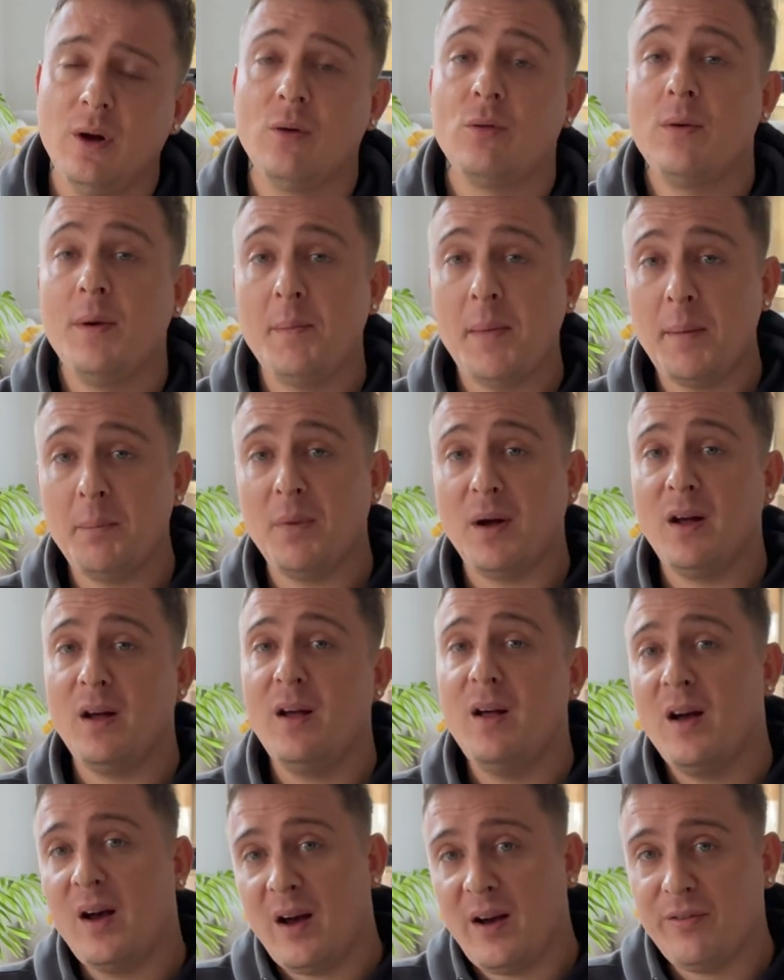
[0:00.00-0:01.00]
Remember,
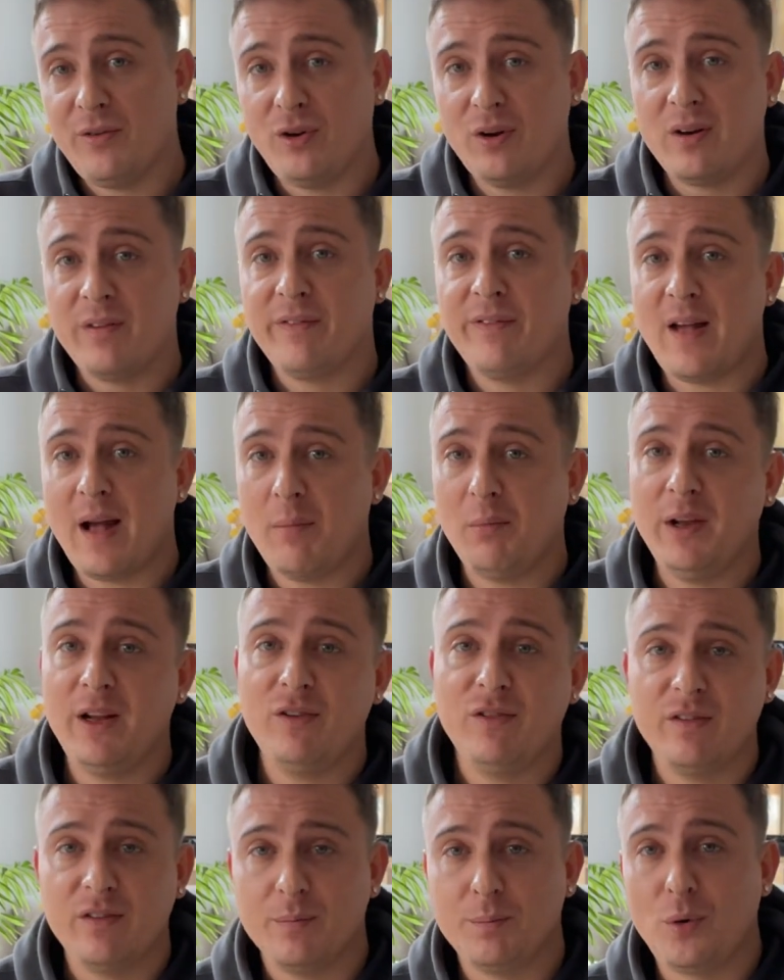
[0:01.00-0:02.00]
I've got a family
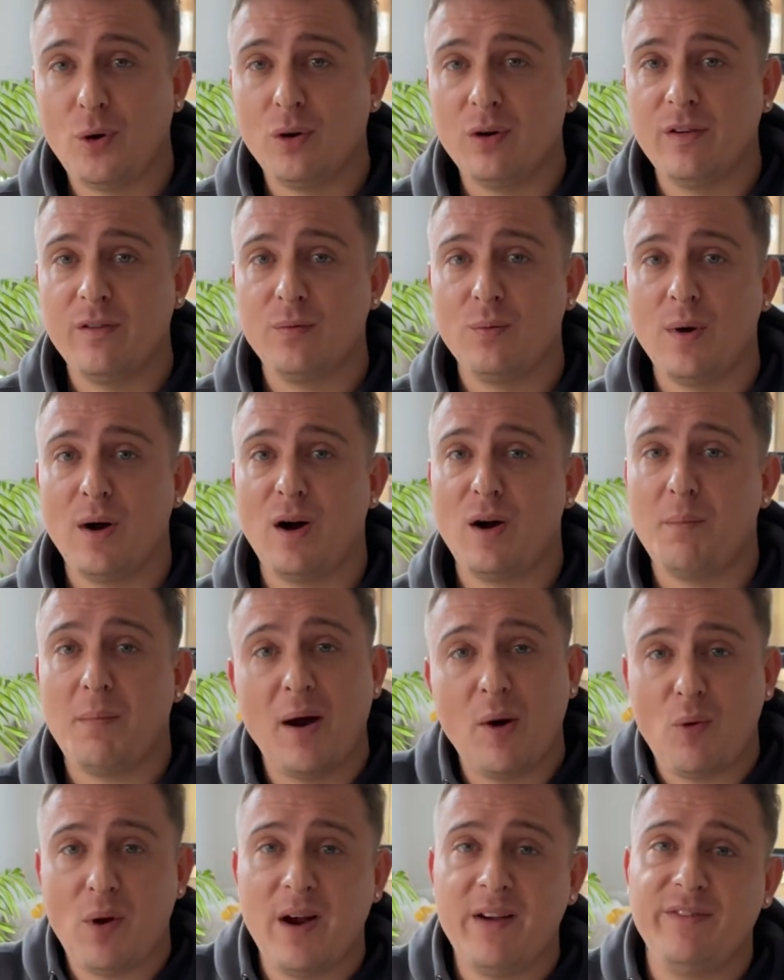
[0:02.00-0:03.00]
to support as well,
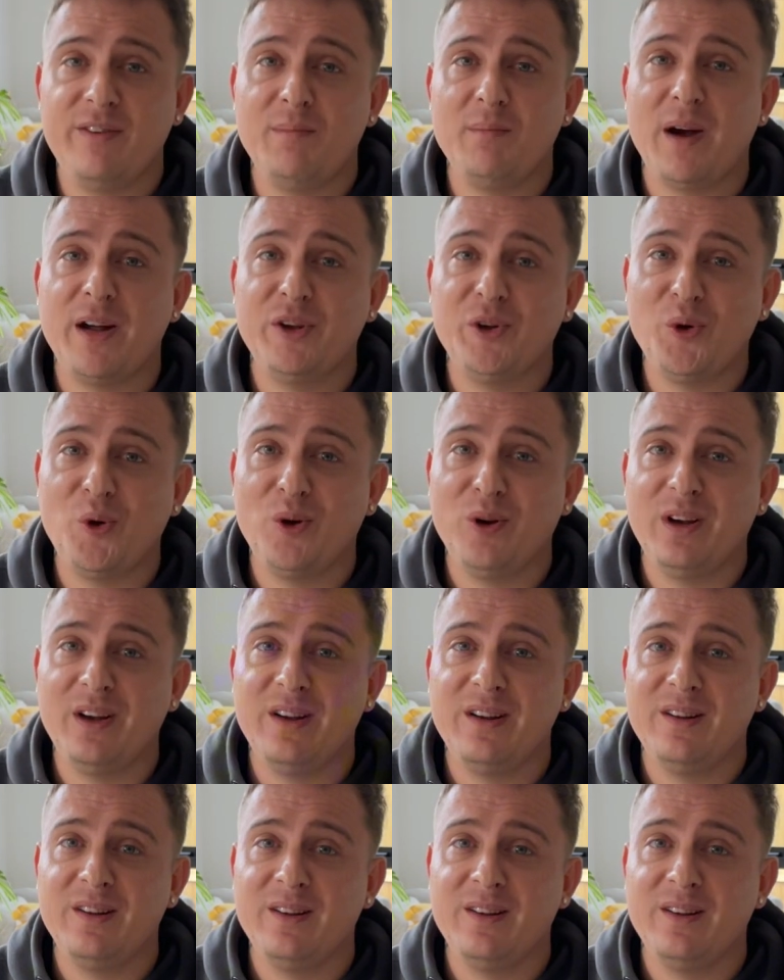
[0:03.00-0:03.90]
my wife and my daughter.